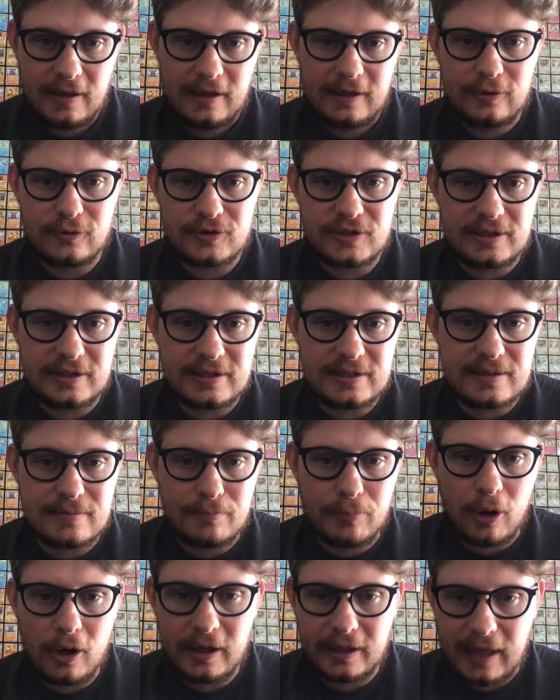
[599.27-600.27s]
He also did
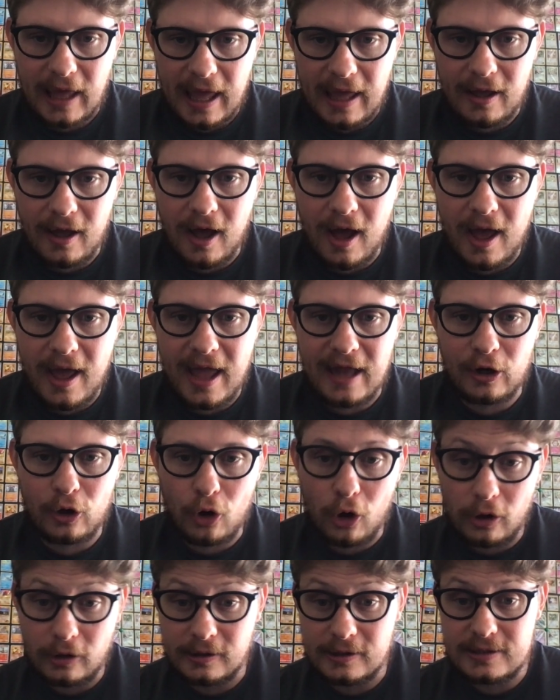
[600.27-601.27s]
symbolic AI and
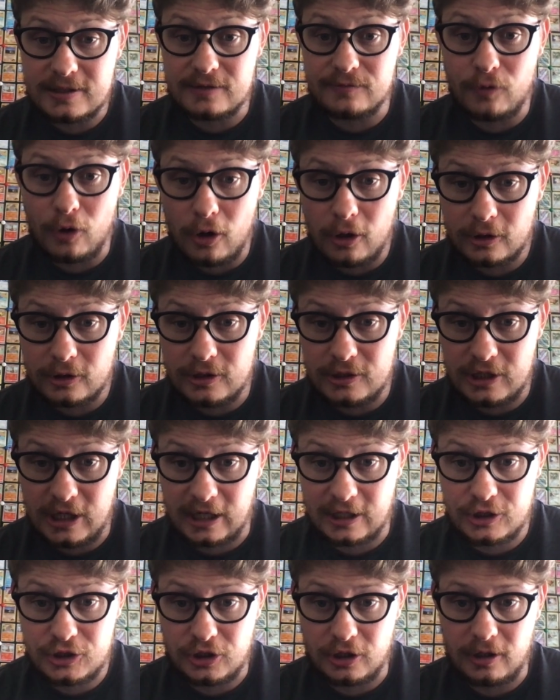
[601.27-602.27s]
cognitive
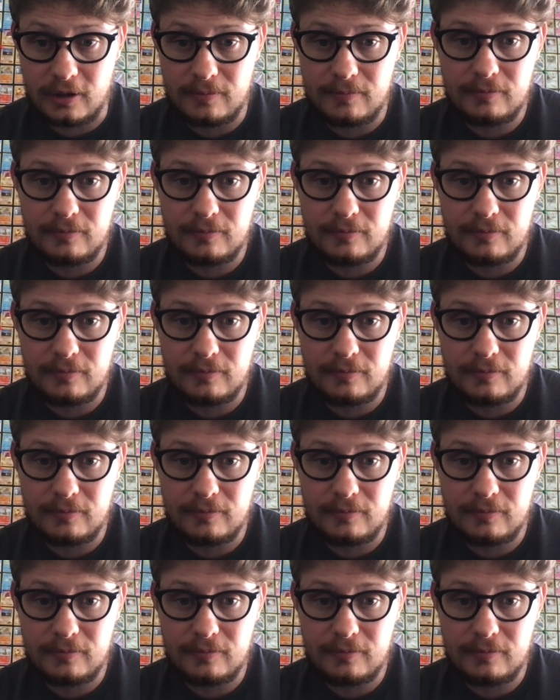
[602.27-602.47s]
architecture.